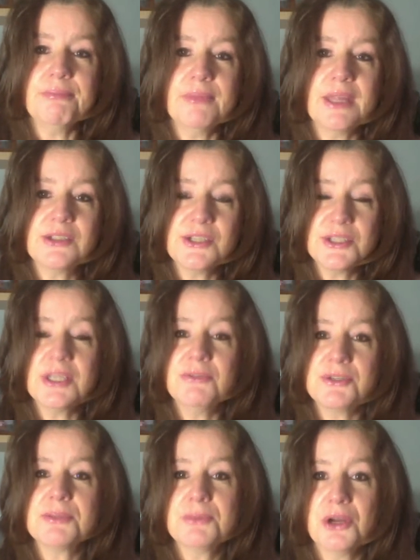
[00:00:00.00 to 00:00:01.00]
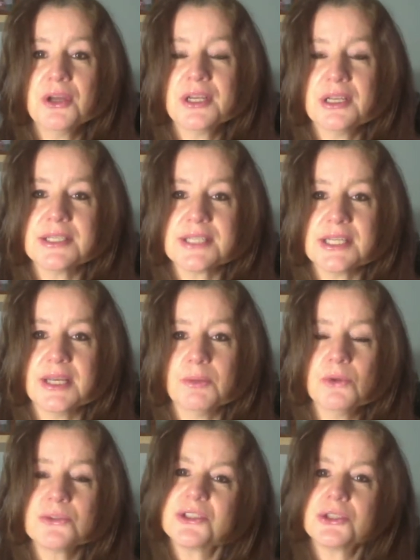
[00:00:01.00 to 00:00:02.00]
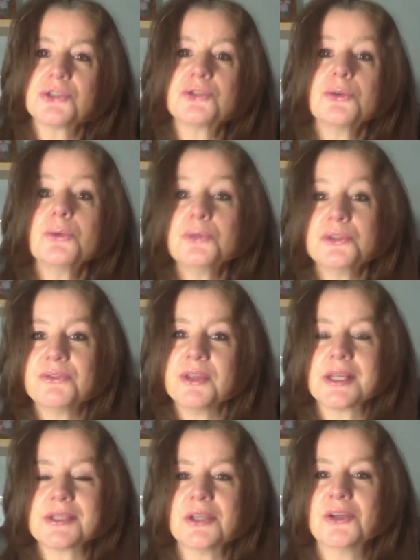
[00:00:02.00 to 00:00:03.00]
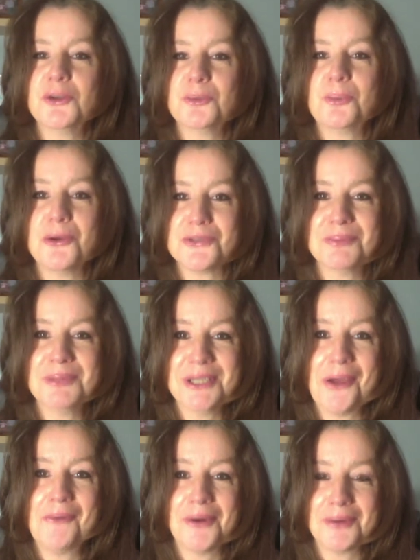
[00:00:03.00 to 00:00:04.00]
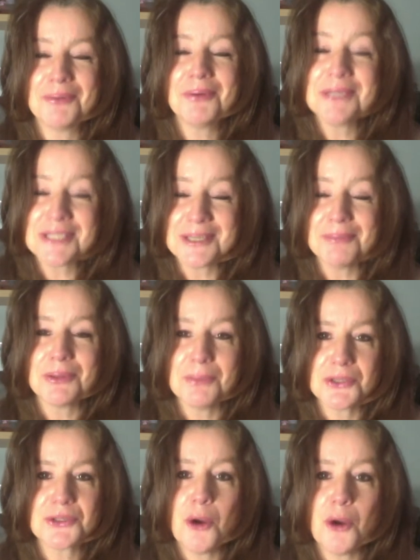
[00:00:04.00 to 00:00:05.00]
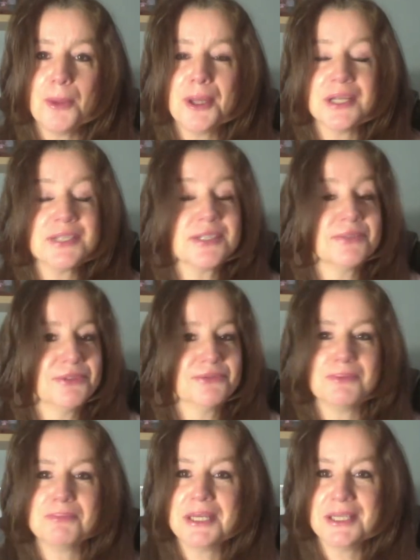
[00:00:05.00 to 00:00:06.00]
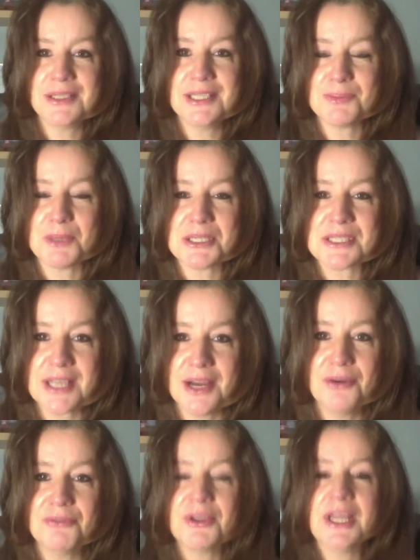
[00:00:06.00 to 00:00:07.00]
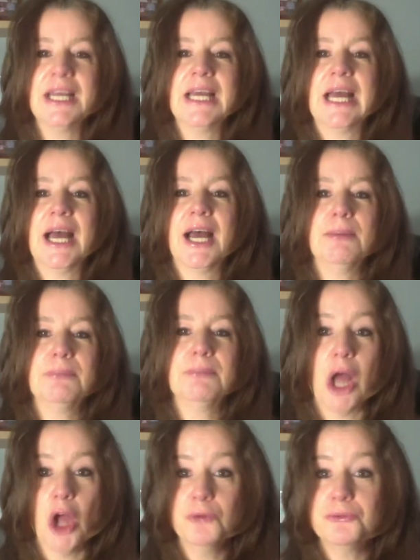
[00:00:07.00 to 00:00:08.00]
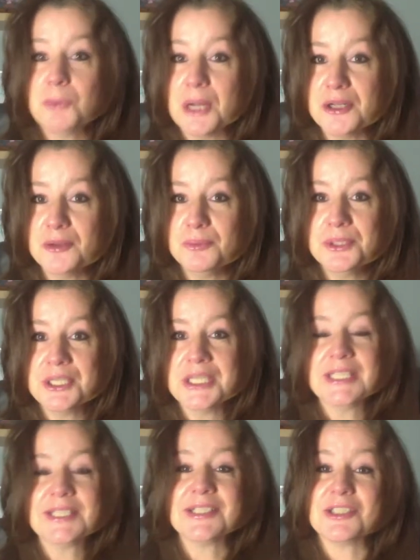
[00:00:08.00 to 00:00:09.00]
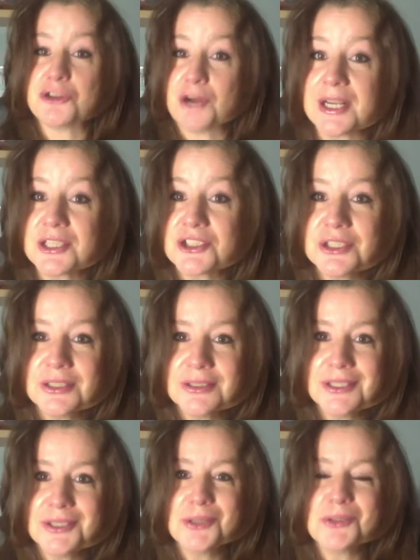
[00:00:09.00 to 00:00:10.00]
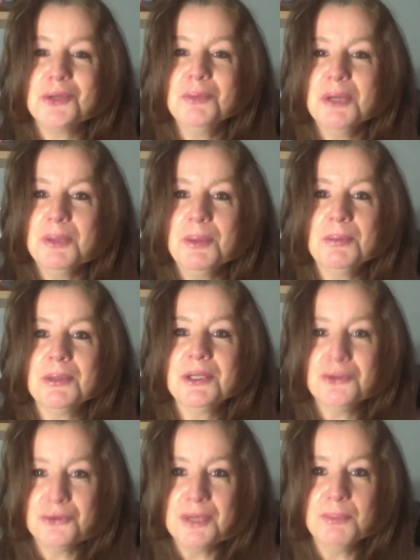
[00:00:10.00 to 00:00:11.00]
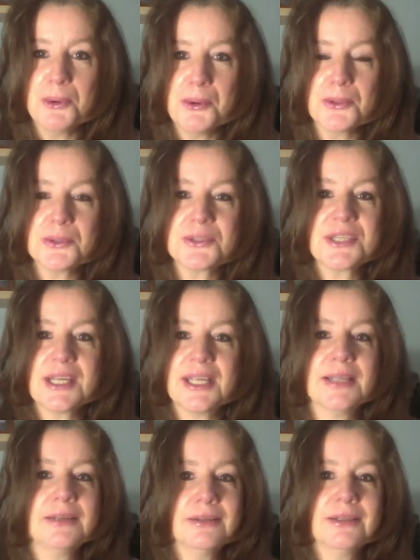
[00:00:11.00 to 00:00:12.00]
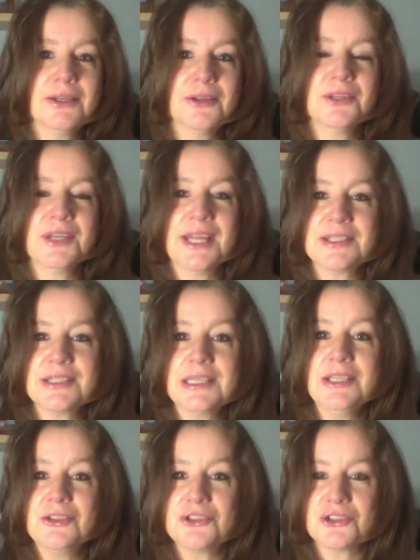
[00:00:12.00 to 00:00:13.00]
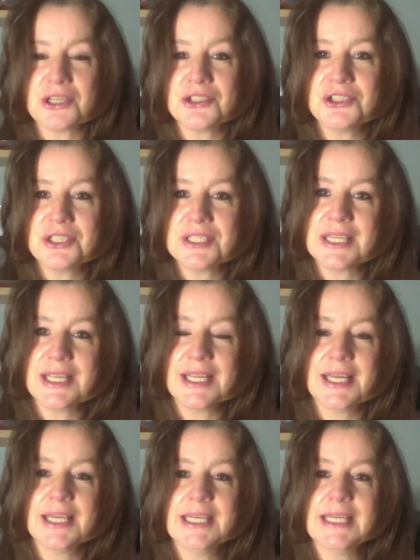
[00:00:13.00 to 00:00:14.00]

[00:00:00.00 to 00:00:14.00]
just to give you some guidelines here, what's the sort of things that could possibly go wrong? And probably some of the most common, I suffered from many of these myself. Overwhelm, distraction, too many people in your inbox saying, the next lead strategies here.